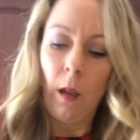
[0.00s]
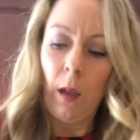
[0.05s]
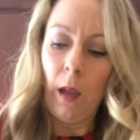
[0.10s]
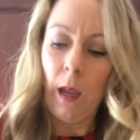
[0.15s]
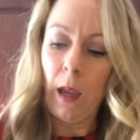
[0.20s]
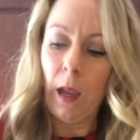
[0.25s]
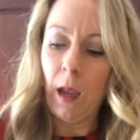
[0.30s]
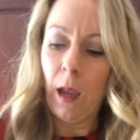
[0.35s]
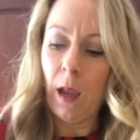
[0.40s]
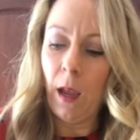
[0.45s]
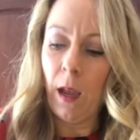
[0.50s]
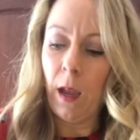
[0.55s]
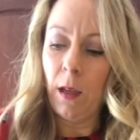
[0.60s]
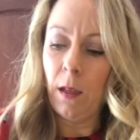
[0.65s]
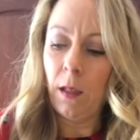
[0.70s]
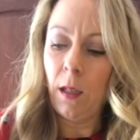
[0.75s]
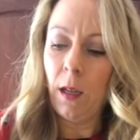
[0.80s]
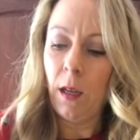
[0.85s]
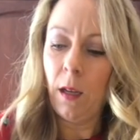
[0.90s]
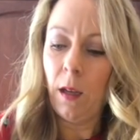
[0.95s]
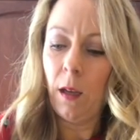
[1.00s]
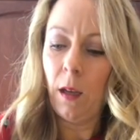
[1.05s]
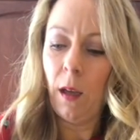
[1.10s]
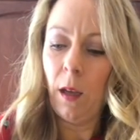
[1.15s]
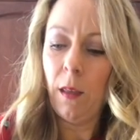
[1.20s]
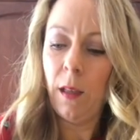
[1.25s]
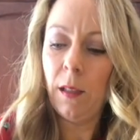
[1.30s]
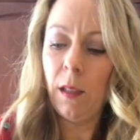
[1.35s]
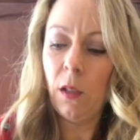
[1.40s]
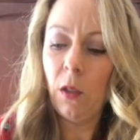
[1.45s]
And
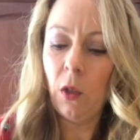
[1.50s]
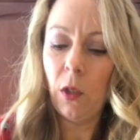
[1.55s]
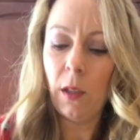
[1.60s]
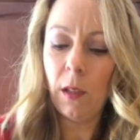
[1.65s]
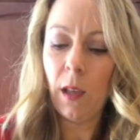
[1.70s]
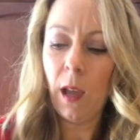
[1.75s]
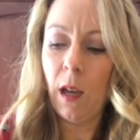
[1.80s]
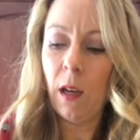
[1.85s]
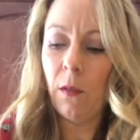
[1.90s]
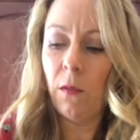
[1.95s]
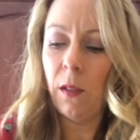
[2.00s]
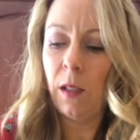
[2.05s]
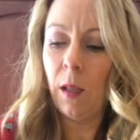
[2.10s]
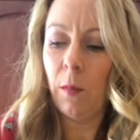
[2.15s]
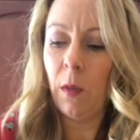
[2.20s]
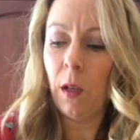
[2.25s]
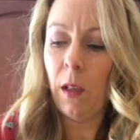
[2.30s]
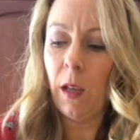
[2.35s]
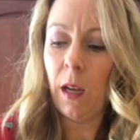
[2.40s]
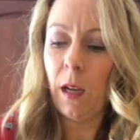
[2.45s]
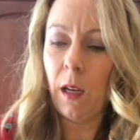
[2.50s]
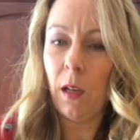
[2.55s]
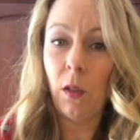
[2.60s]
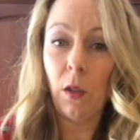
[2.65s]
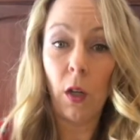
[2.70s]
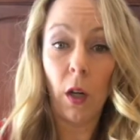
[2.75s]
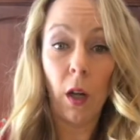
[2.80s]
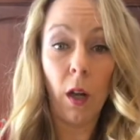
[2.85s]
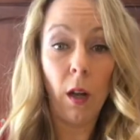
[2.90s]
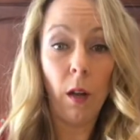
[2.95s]
this is just kind of simulating
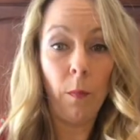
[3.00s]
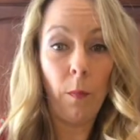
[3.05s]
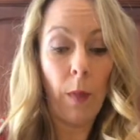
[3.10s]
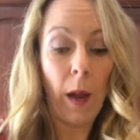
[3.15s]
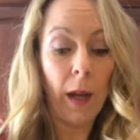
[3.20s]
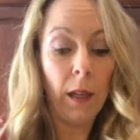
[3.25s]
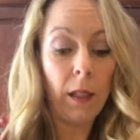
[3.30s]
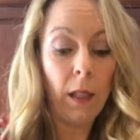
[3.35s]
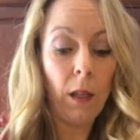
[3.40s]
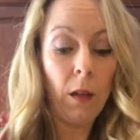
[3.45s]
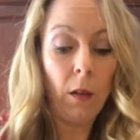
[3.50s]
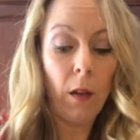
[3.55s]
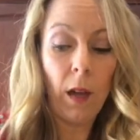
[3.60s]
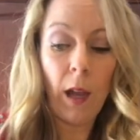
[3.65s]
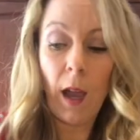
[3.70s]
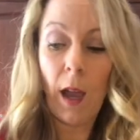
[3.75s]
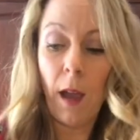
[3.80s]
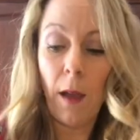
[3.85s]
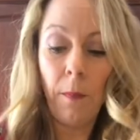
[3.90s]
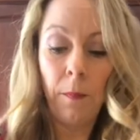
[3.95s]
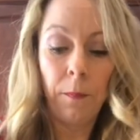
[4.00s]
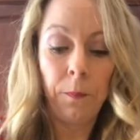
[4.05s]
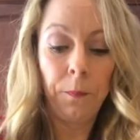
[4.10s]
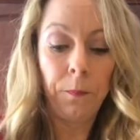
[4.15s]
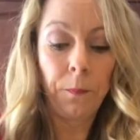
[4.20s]
dirt, bacteria,